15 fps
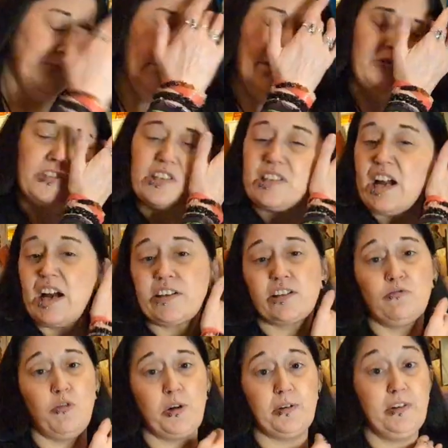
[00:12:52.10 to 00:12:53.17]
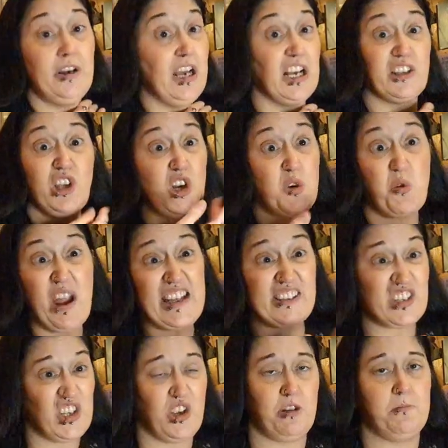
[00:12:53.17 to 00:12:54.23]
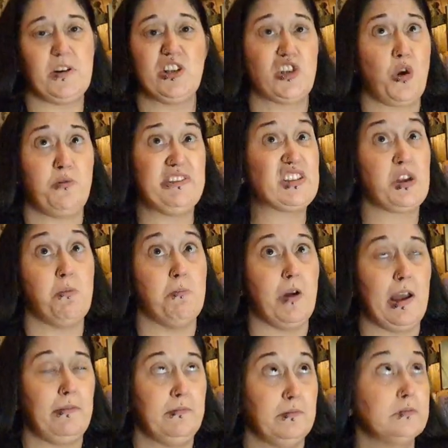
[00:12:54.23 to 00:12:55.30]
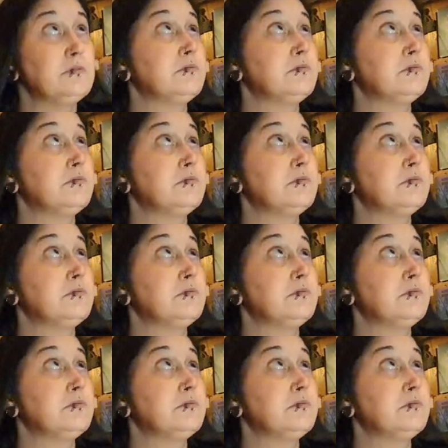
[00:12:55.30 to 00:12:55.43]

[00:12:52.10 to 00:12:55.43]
My nose is starting to run. I don't know where to, but it's going somewhere.